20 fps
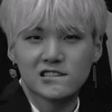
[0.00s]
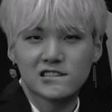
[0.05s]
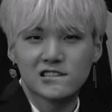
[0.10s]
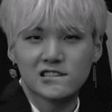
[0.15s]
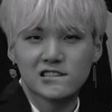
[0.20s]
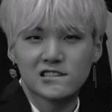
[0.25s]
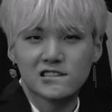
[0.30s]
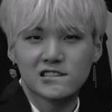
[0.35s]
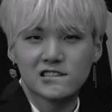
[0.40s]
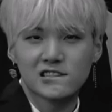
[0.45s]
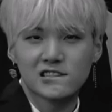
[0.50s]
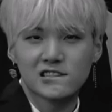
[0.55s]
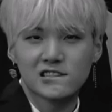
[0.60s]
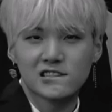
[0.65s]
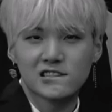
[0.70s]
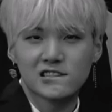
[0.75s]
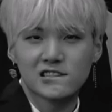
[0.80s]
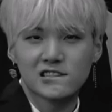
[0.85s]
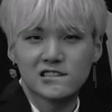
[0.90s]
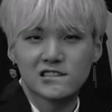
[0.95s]

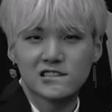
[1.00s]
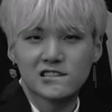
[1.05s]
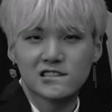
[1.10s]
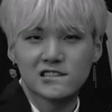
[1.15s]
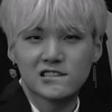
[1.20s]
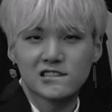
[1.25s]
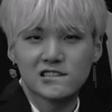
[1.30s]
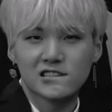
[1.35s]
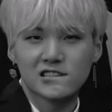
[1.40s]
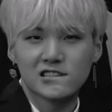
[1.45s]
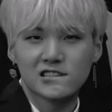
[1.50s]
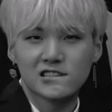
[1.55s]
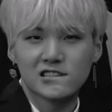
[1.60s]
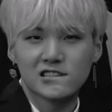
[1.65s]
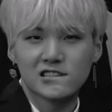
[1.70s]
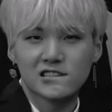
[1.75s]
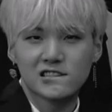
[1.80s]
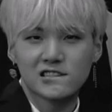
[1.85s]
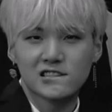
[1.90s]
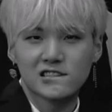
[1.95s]

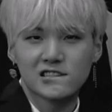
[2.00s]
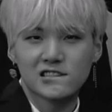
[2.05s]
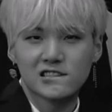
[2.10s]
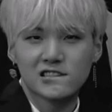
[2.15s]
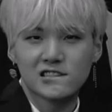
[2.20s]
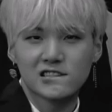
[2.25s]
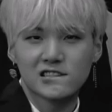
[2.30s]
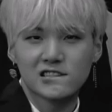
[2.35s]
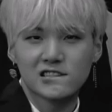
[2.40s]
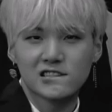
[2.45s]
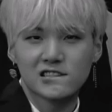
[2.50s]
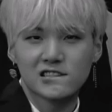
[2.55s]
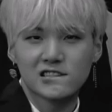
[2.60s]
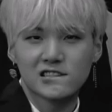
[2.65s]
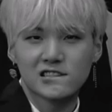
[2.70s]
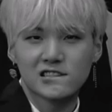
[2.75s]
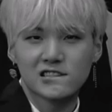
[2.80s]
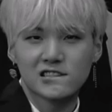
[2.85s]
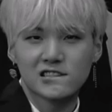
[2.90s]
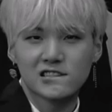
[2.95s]

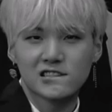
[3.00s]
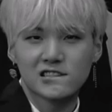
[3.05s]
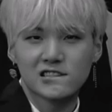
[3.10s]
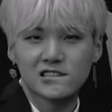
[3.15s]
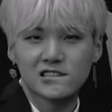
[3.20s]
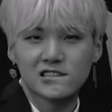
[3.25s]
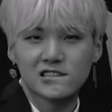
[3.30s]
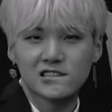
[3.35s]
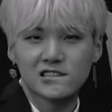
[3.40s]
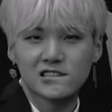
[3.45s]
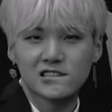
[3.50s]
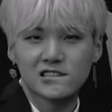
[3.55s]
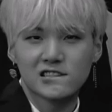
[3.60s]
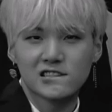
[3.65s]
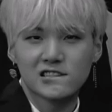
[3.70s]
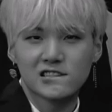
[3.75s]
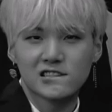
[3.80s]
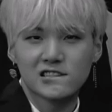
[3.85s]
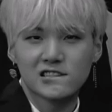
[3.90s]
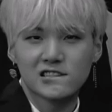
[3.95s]

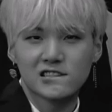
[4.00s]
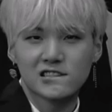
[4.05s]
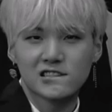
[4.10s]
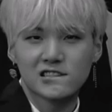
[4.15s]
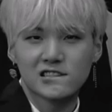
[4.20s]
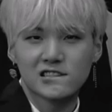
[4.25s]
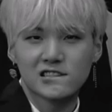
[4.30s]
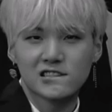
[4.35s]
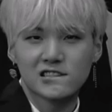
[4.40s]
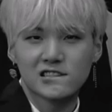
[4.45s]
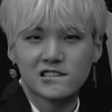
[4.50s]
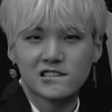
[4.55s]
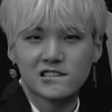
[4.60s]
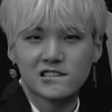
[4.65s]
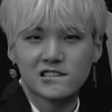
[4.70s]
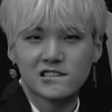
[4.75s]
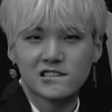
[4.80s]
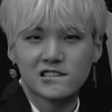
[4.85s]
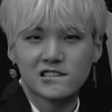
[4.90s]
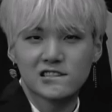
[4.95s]

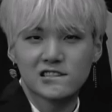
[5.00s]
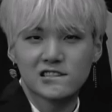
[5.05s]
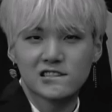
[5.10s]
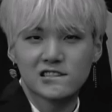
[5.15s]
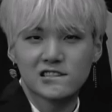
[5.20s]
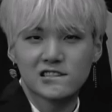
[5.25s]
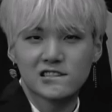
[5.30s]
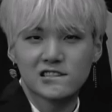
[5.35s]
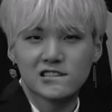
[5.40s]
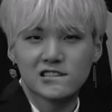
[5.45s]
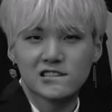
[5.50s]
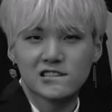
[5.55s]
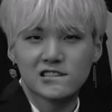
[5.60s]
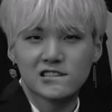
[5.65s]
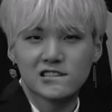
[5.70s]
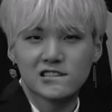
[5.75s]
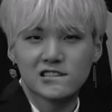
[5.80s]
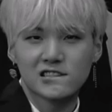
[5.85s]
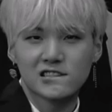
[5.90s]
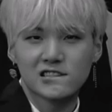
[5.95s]

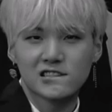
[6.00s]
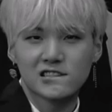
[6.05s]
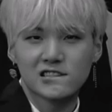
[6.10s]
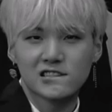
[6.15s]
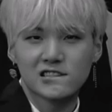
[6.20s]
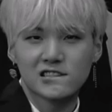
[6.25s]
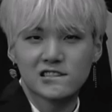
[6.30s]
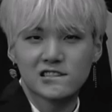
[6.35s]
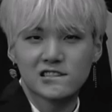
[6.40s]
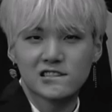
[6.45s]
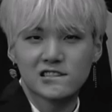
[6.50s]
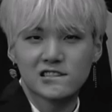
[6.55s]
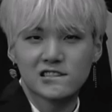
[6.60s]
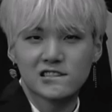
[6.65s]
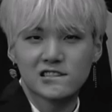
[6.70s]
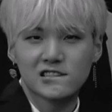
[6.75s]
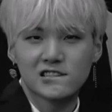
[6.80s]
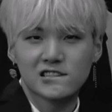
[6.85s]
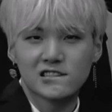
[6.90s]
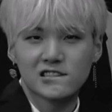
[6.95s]

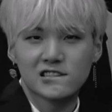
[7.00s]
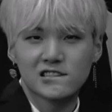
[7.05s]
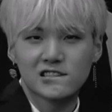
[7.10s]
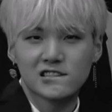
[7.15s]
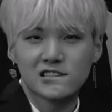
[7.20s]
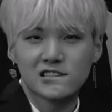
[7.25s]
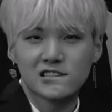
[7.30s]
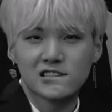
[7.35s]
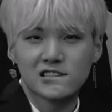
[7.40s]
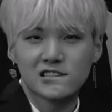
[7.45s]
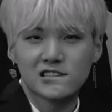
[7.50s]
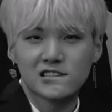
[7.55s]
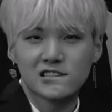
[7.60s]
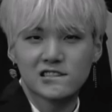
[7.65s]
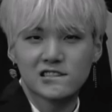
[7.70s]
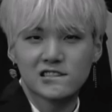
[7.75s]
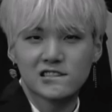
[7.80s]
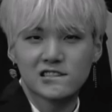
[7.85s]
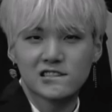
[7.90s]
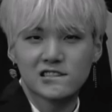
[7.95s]
[no speech]